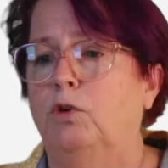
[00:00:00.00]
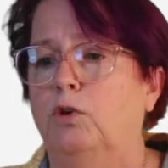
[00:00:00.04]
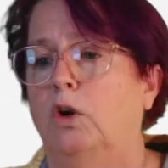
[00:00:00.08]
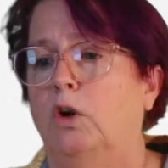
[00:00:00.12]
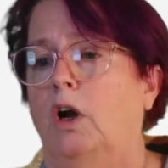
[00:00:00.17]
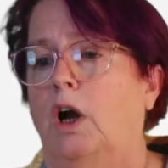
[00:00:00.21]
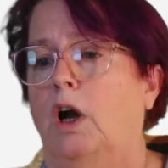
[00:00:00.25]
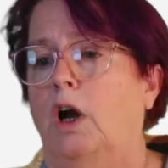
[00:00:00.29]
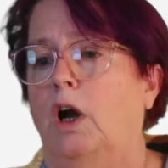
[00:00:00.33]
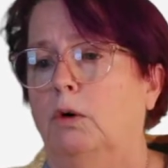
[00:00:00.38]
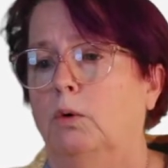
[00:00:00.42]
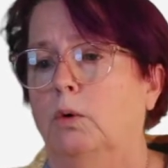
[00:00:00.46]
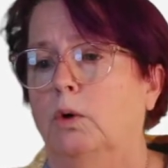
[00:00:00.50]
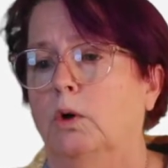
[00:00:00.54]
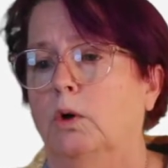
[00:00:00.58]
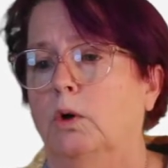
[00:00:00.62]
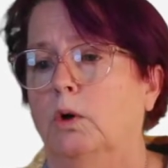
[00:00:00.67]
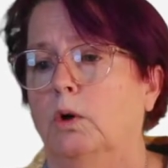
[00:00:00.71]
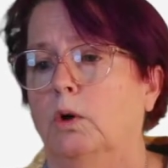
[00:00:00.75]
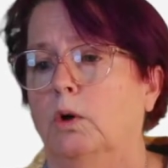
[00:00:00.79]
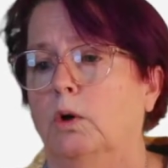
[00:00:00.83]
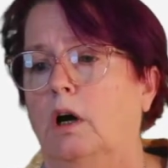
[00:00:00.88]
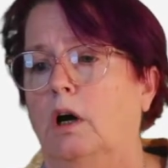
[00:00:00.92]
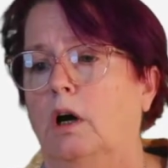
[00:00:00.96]
our
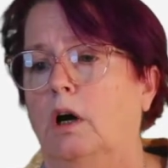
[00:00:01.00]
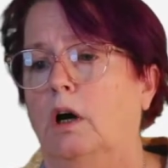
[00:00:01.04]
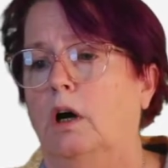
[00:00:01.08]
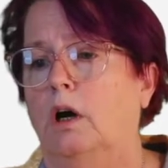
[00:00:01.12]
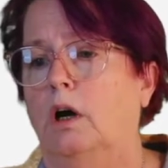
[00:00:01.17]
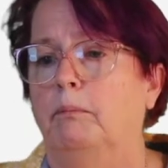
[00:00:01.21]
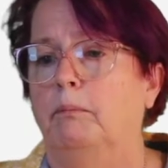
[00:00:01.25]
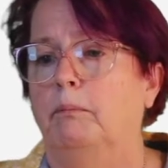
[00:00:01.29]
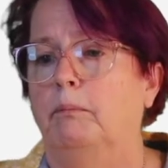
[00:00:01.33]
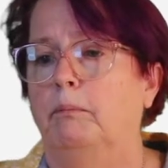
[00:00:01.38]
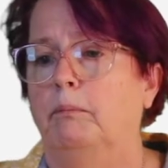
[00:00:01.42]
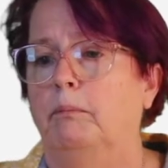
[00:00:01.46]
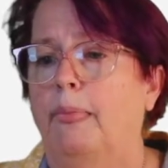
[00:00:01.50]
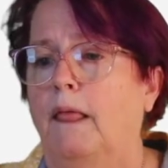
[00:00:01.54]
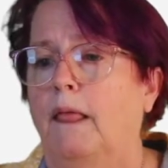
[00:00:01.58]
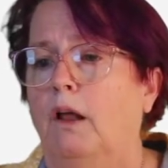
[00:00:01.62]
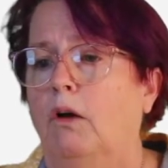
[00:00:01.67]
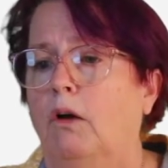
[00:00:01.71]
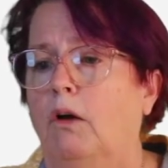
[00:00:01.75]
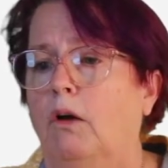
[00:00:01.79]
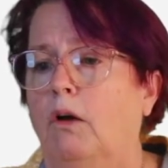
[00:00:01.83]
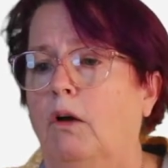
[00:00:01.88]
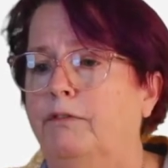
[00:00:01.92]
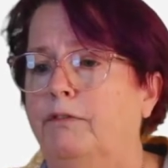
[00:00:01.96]

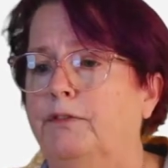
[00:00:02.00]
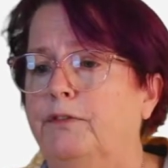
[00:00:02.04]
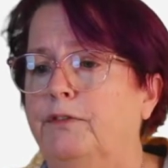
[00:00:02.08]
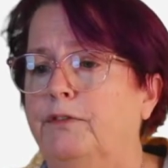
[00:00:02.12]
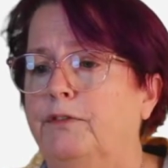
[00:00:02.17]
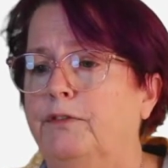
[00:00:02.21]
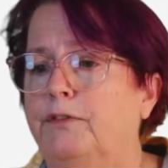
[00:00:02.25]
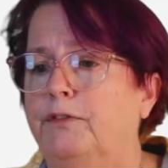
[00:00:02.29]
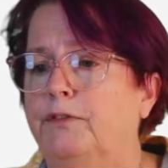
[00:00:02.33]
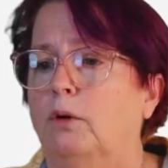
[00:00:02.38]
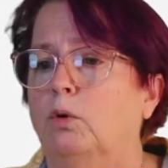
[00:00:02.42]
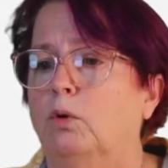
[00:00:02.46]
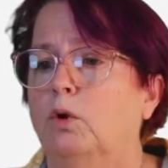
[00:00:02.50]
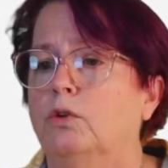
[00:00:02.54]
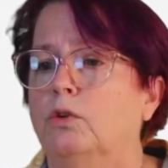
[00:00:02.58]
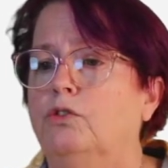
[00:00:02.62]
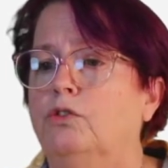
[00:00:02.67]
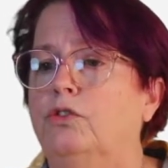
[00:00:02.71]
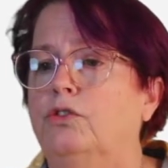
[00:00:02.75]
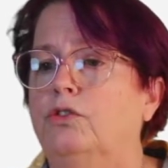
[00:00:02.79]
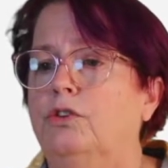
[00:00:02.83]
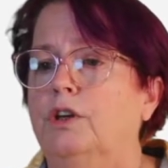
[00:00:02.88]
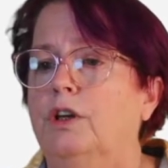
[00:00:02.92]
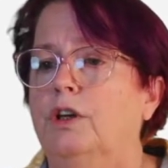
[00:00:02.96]
office
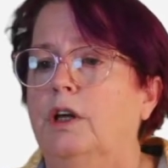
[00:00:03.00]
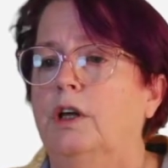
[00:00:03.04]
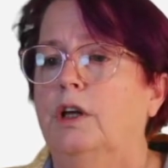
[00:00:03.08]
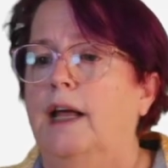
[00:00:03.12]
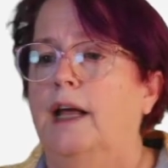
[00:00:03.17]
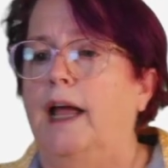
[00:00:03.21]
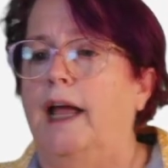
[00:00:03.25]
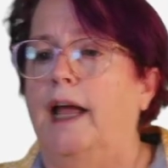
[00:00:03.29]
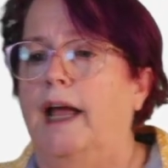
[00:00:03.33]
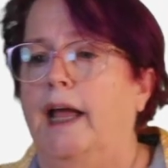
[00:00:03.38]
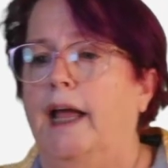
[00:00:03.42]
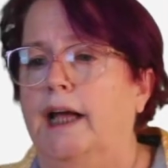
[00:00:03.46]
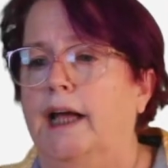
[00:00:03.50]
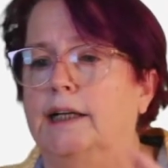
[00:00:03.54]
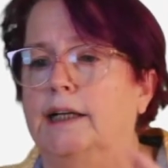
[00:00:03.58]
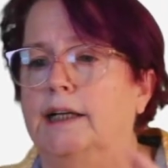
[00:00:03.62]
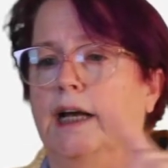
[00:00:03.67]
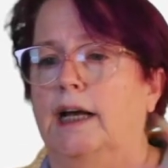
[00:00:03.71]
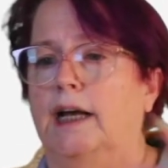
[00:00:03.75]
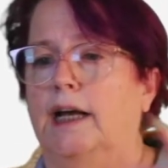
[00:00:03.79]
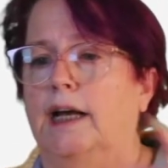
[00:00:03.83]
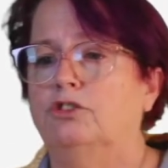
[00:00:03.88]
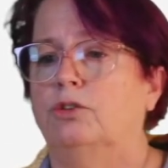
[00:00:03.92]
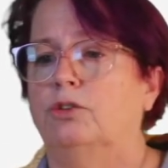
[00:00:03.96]
hours, and
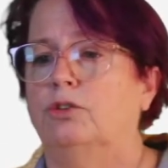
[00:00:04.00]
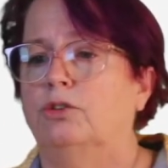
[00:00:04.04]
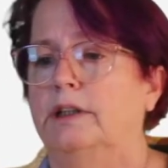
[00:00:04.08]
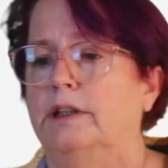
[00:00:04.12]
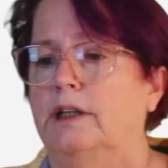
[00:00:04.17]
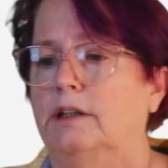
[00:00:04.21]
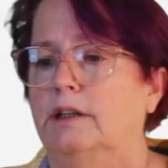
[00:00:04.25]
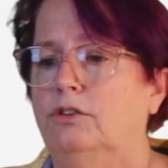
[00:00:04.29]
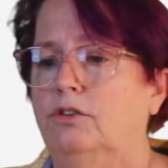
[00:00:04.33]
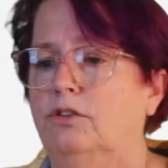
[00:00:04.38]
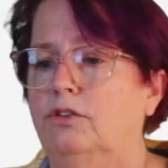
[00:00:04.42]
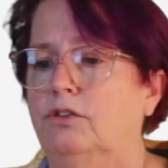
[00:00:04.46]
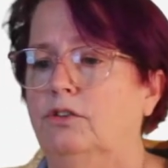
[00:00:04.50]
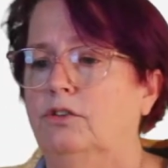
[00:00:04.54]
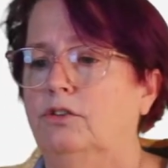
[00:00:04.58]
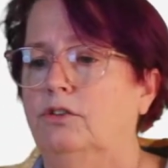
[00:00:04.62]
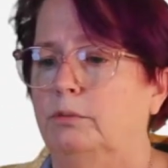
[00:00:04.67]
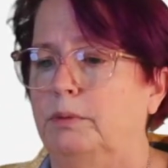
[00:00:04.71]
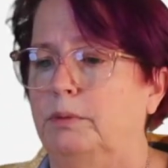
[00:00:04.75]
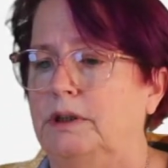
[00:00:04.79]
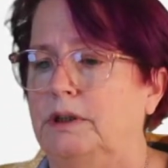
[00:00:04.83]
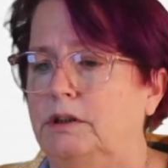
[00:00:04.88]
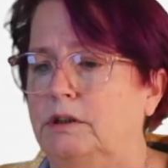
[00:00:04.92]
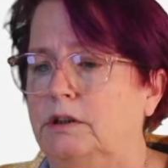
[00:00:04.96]
actually that's going to
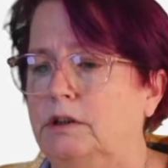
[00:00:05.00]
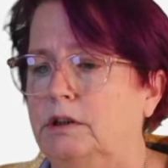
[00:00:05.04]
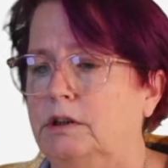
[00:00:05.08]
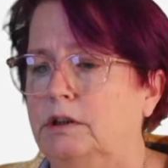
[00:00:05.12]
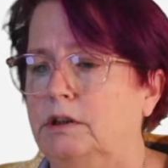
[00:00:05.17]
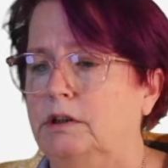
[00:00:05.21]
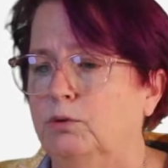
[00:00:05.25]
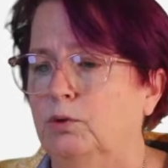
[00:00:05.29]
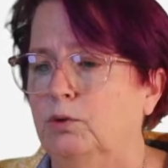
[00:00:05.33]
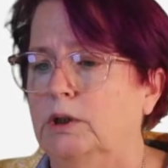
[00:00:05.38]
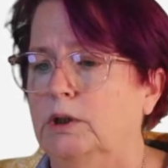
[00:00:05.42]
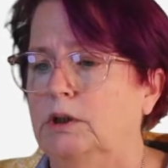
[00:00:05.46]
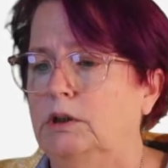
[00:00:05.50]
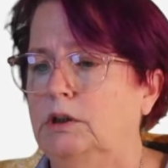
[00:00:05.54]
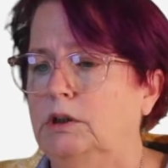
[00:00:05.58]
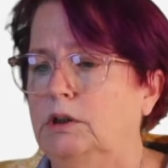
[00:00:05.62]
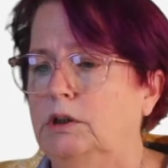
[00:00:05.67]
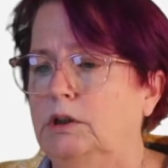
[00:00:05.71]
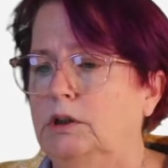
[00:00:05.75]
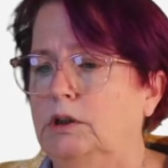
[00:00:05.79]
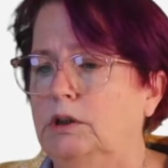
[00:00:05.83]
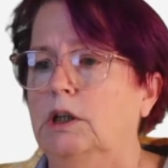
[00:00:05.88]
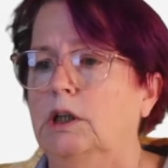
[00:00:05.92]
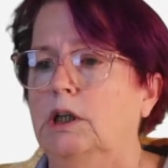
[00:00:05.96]
be different.
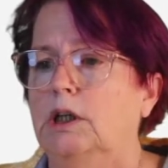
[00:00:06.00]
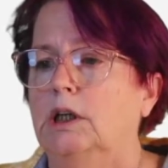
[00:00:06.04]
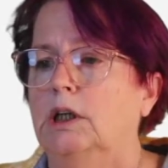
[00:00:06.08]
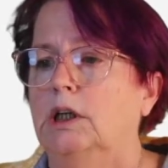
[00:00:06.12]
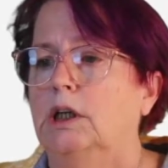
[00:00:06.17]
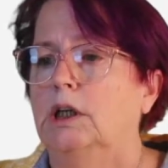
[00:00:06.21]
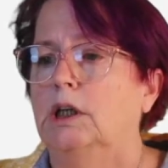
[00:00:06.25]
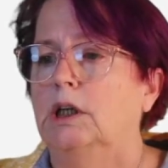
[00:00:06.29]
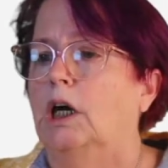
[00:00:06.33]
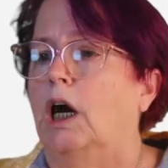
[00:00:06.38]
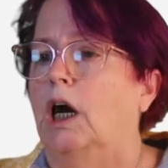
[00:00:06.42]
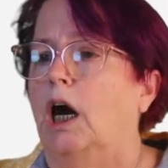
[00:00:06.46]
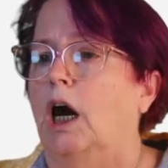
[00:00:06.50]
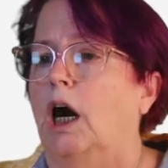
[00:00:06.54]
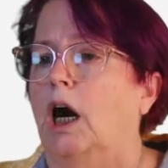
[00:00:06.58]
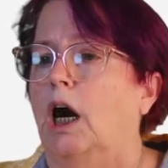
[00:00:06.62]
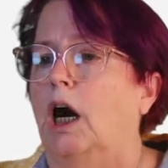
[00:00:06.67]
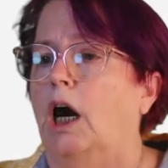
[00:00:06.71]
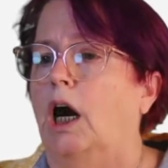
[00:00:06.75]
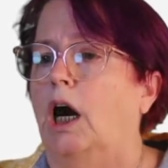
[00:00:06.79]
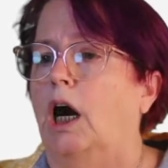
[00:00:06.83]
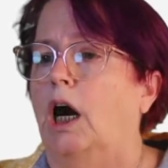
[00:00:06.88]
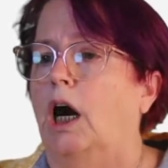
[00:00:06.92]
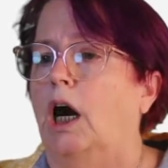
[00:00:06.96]

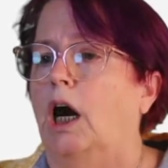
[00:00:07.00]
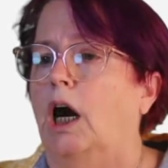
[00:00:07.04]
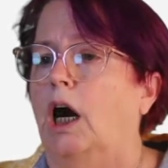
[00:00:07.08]
I'm